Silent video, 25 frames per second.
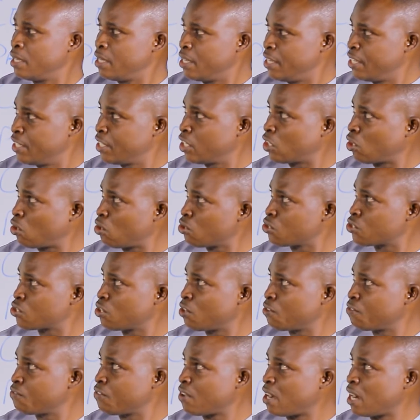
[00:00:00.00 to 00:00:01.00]
in the course
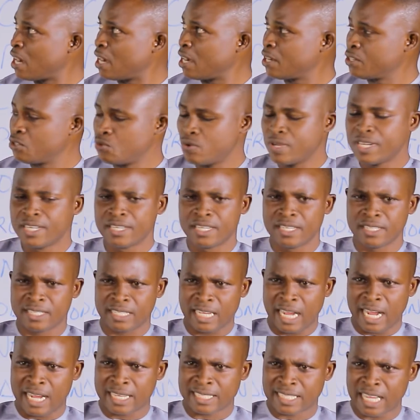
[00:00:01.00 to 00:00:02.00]
of doing
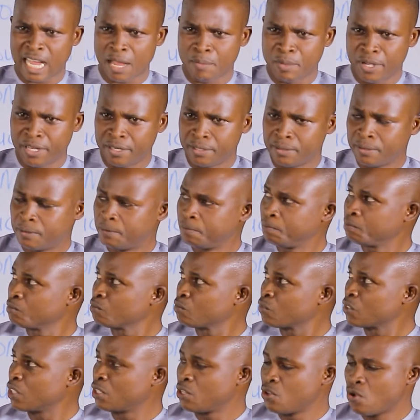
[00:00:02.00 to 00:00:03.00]
this assignment,
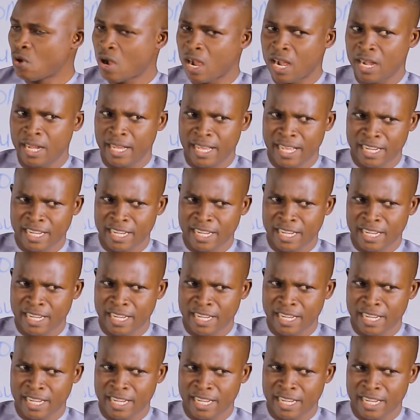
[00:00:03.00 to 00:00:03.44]
you are